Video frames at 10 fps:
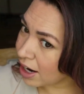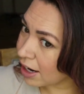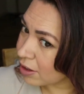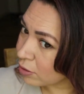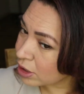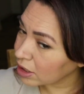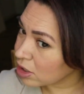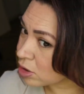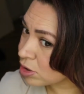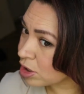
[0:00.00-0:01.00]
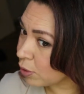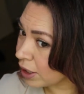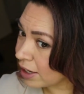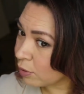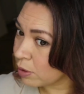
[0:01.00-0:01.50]
I don't think this curl's going
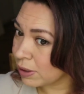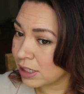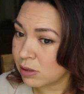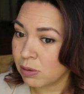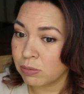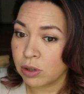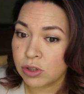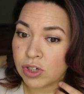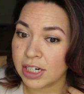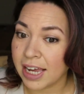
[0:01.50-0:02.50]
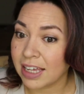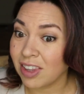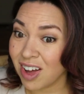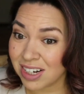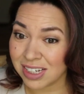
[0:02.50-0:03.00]
anywhere because it's been blow dried and
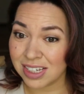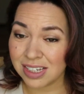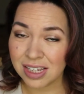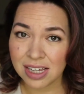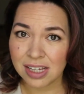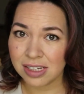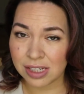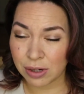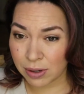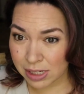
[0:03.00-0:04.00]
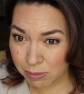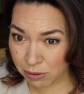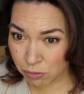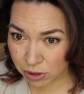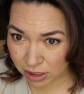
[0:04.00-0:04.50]
locked in, so it's
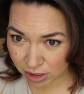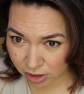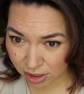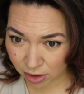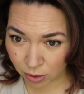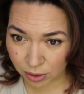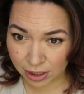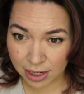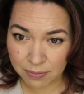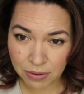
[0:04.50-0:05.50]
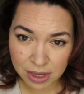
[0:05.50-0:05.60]
been really good at holding up.